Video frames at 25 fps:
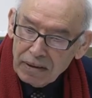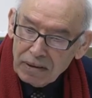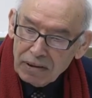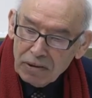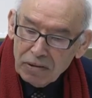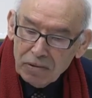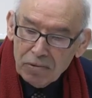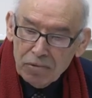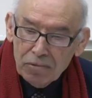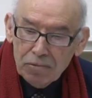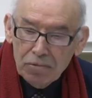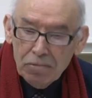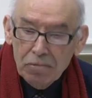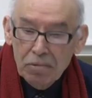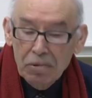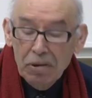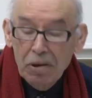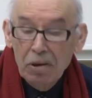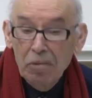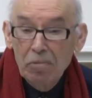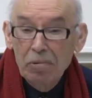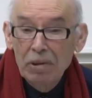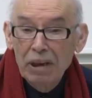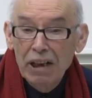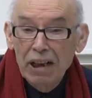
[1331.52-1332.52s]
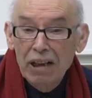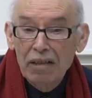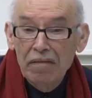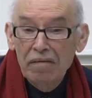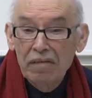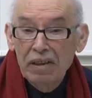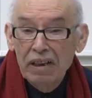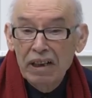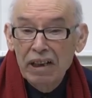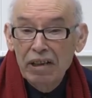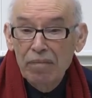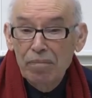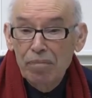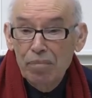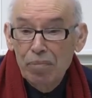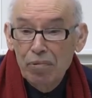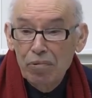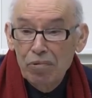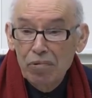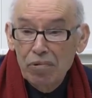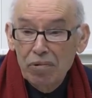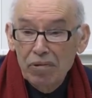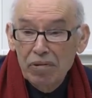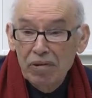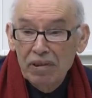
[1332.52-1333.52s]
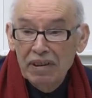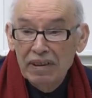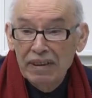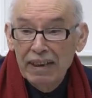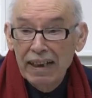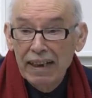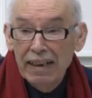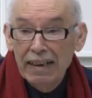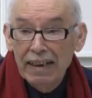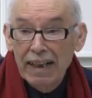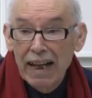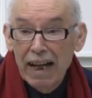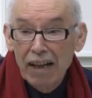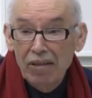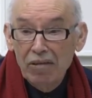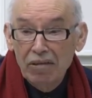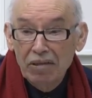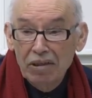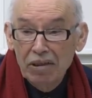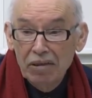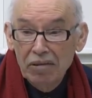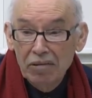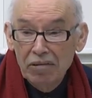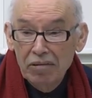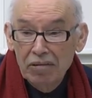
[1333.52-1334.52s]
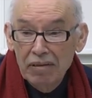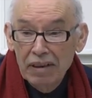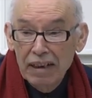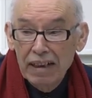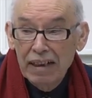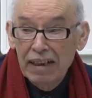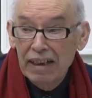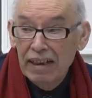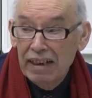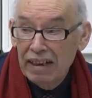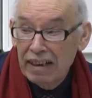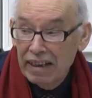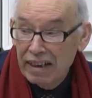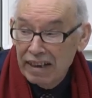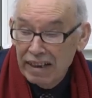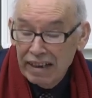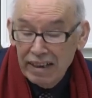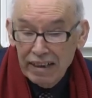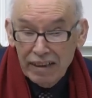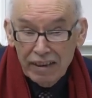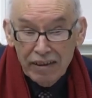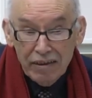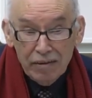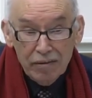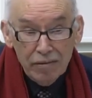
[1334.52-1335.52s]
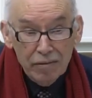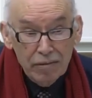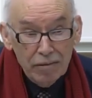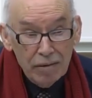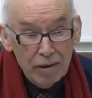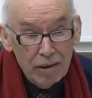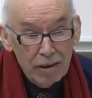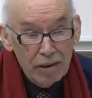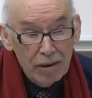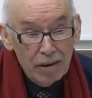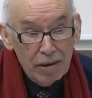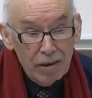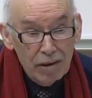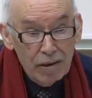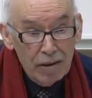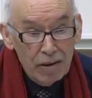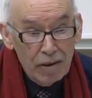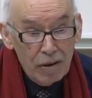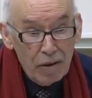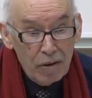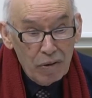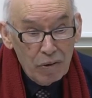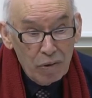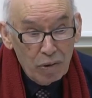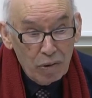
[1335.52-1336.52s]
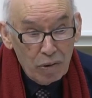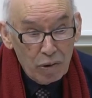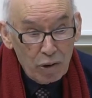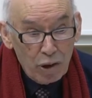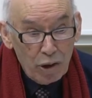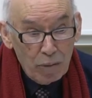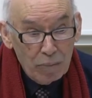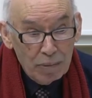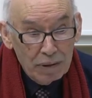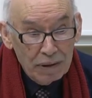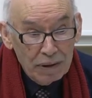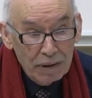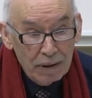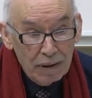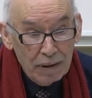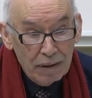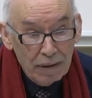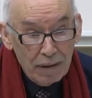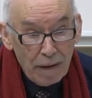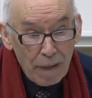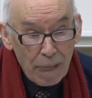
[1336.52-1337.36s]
So we are very poor. The state cannot, you know, increase, you know, the crops.